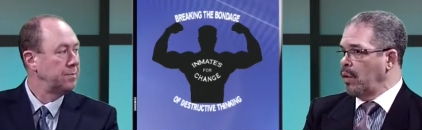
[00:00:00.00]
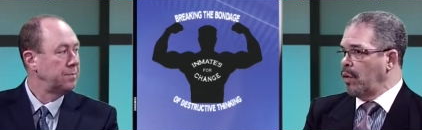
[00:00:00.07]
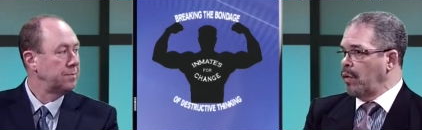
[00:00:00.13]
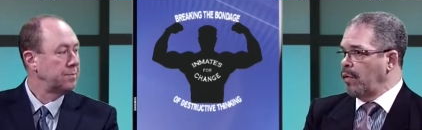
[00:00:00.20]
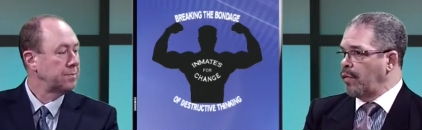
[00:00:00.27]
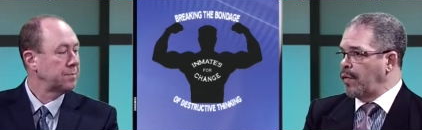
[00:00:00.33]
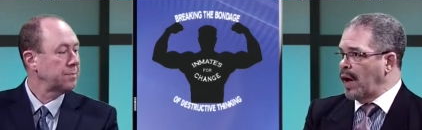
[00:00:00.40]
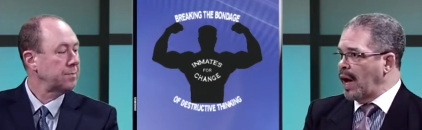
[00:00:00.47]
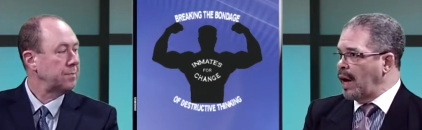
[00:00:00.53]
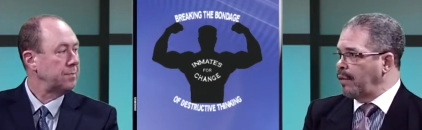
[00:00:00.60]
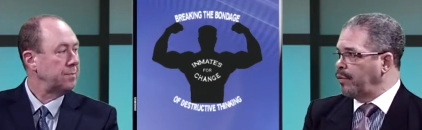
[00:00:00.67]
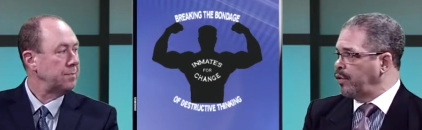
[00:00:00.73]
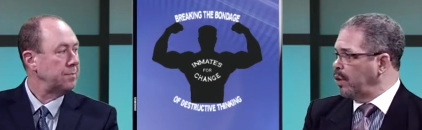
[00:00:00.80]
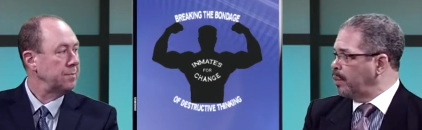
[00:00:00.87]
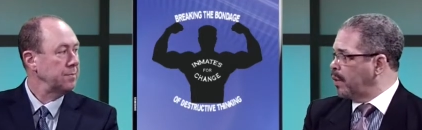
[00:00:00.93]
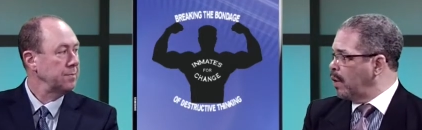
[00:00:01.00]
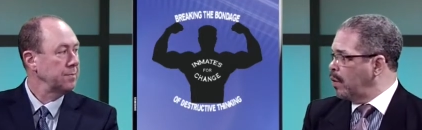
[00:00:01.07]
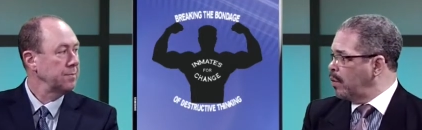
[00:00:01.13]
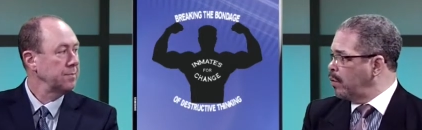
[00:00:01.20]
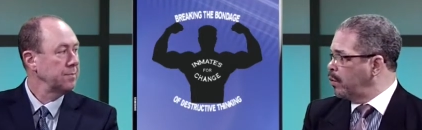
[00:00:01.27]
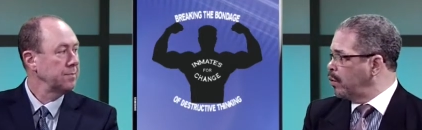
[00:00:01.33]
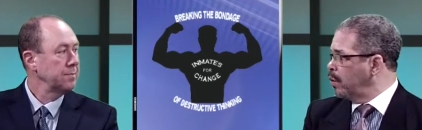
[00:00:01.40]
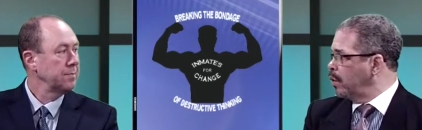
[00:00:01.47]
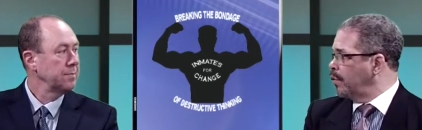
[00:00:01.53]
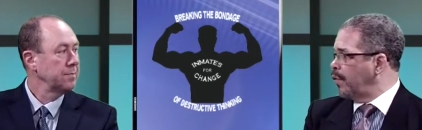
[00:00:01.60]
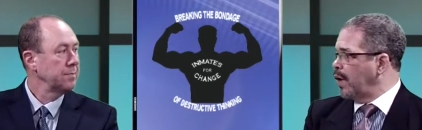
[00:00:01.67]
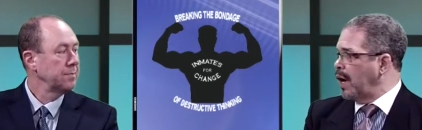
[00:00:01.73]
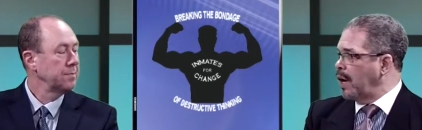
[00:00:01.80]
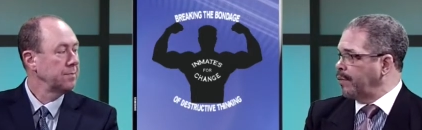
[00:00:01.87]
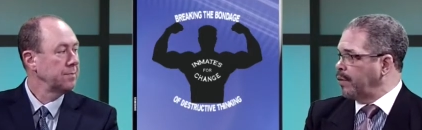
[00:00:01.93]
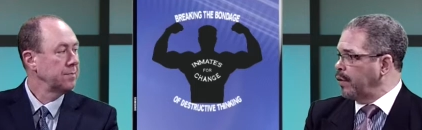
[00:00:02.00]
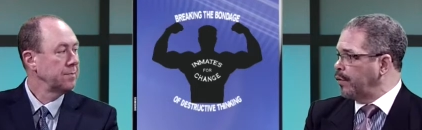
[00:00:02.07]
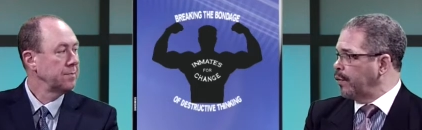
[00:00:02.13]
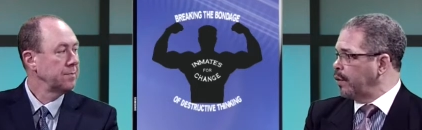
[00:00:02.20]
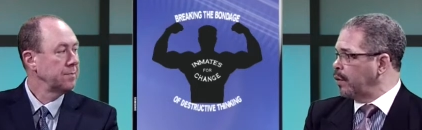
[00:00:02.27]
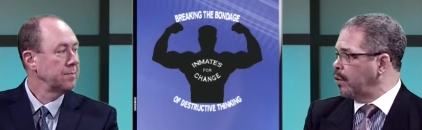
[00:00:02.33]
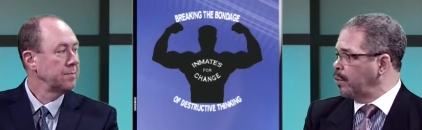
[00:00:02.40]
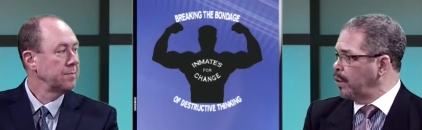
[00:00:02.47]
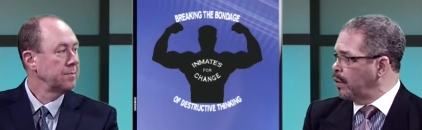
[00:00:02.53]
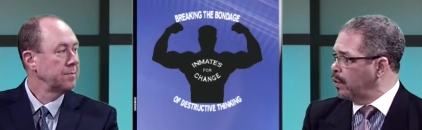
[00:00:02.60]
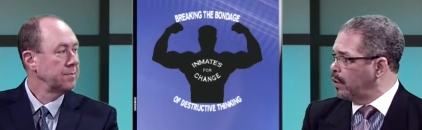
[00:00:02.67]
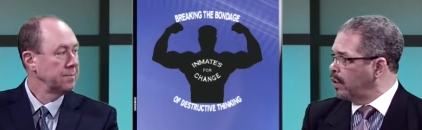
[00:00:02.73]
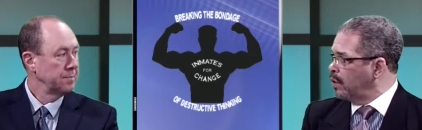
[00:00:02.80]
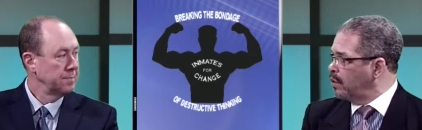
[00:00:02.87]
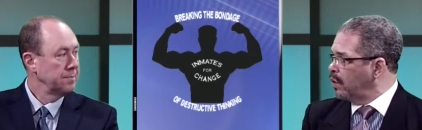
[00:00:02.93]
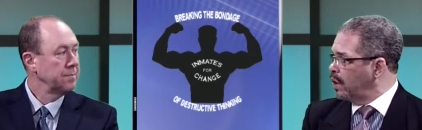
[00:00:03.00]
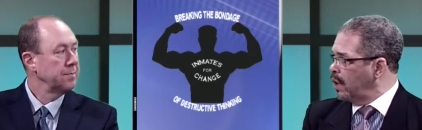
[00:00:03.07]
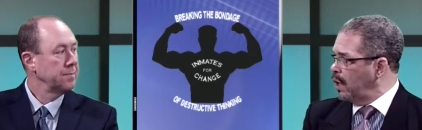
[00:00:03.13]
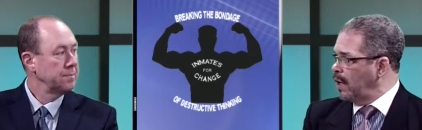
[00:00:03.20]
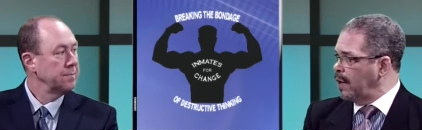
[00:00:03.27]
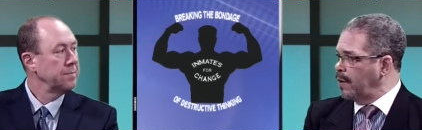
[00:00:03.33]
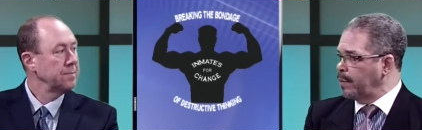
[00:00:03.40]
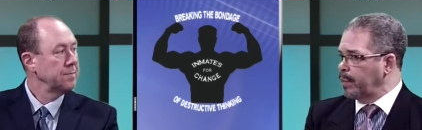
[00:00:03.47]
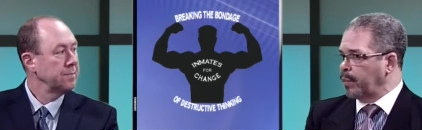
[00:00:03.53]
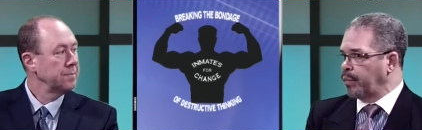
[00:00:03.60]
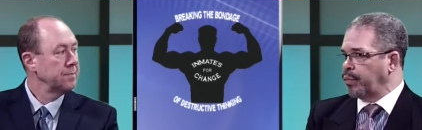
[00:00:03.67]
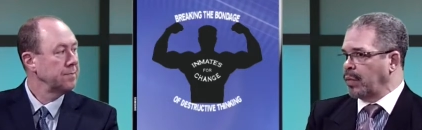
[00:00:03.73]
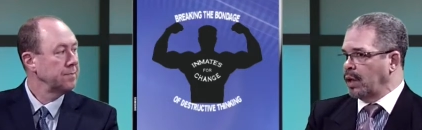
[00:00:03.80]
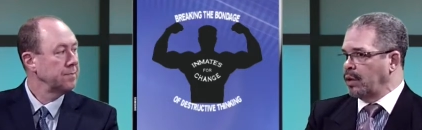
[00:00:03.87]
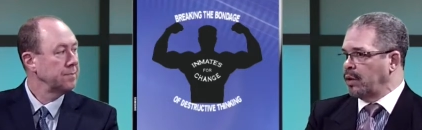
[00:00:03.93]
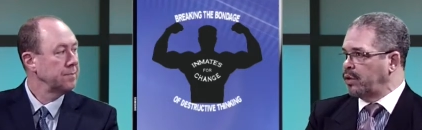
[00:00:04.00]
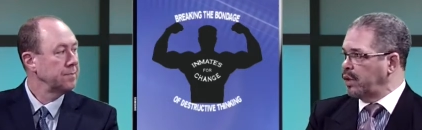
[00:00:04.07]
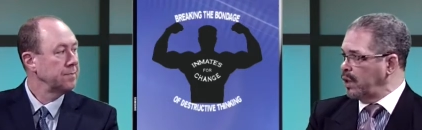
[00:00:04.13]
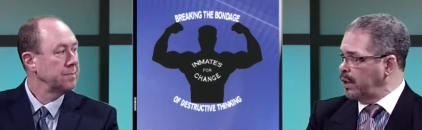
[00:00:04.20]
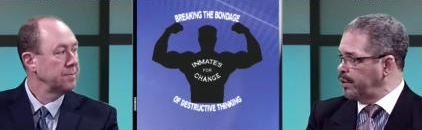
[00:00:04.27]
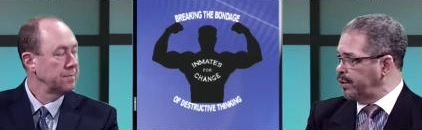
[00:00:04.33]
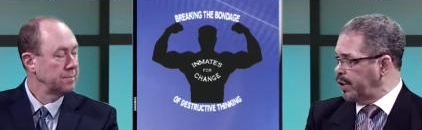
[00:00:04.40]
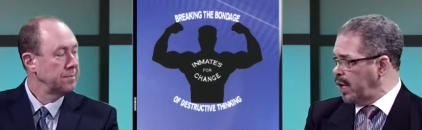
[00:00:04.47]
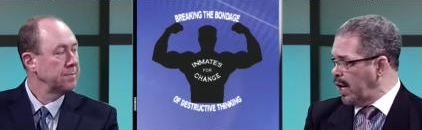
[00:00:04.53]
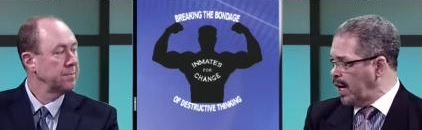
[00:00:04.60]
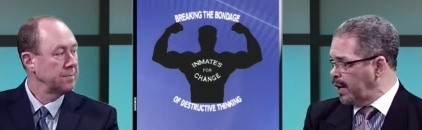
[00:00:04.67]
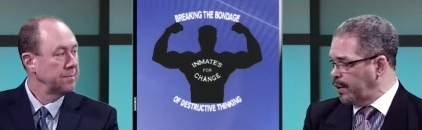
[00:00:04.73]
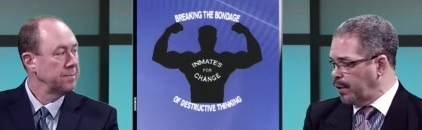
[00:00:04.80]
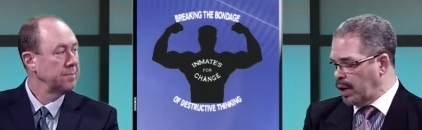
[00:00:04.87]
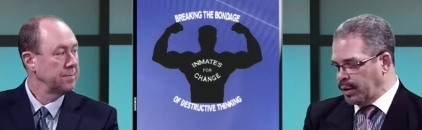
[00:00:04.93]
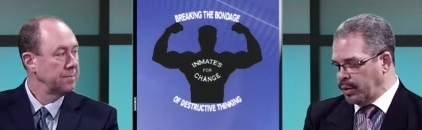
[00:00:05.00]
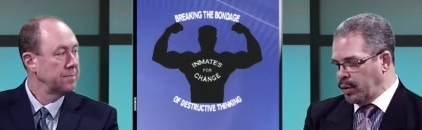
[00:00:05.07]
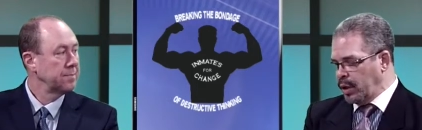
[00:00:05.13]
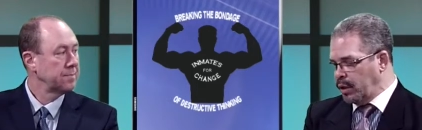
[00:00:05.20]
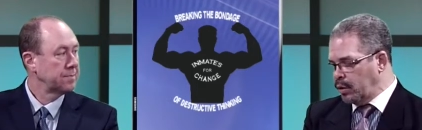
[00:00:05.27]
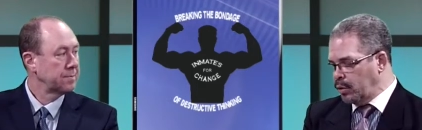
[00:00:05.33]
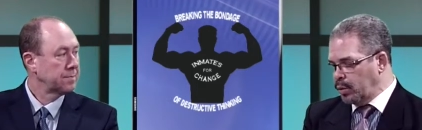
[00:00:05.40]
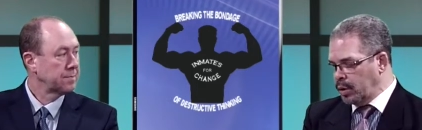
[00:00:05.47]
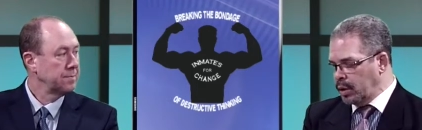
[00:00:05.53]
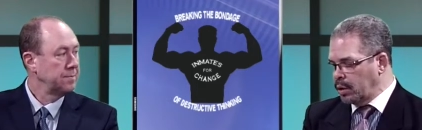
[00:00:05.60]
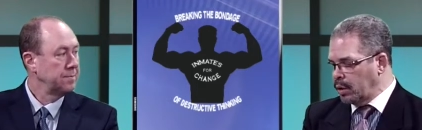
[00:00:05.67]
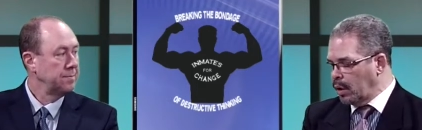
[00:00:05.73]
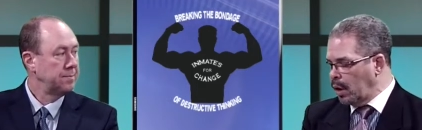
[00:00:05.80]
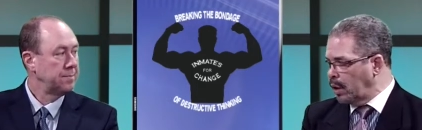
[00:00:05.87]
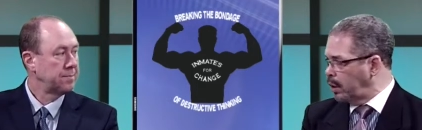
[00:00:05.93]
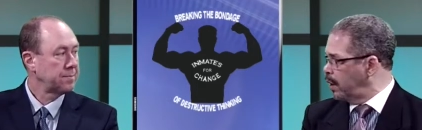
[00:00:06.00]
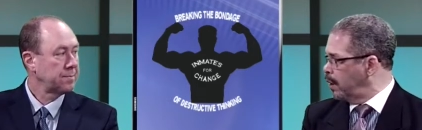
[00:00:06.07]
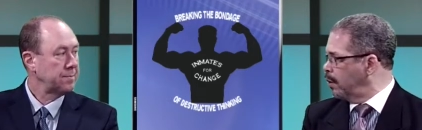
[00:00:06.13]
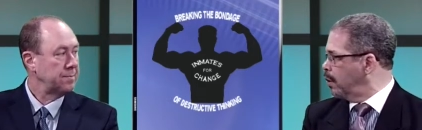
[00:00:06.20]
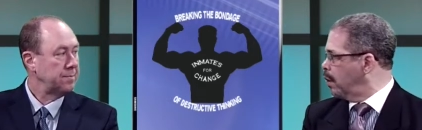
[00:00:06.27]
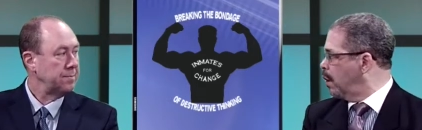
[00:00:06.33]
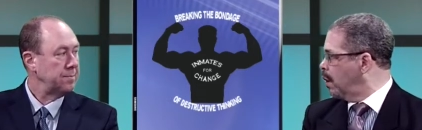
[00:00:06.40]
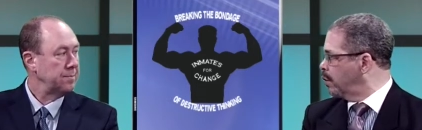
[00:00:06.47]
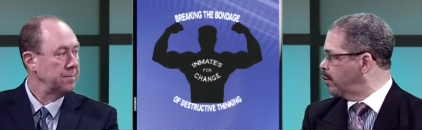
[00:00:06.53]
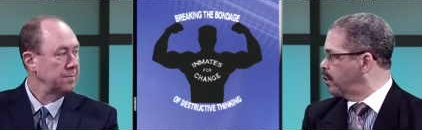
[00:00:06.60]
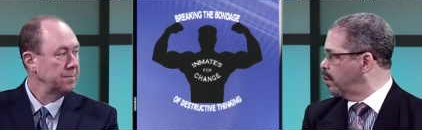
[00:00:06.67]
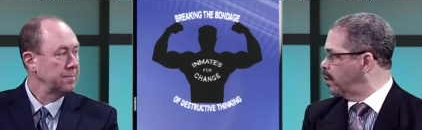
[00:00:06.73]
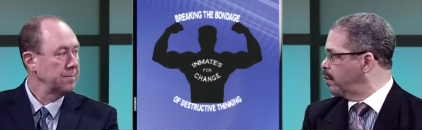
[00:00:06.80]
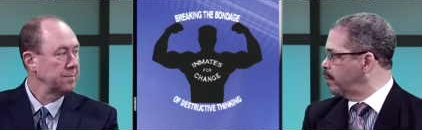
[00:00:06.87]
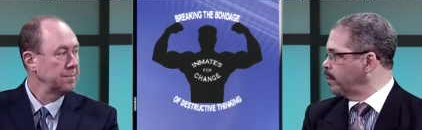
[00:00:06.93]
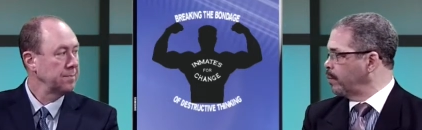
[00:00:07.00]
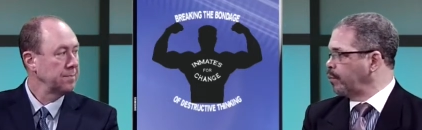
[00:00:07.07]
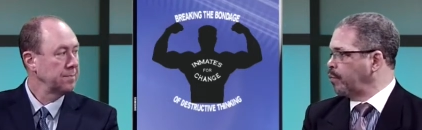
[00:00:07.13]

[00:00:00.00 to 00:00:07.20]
Speaker 1: five zip codes or five different communities in the city of Chicago. I know Englewood, Lawndale, Austin,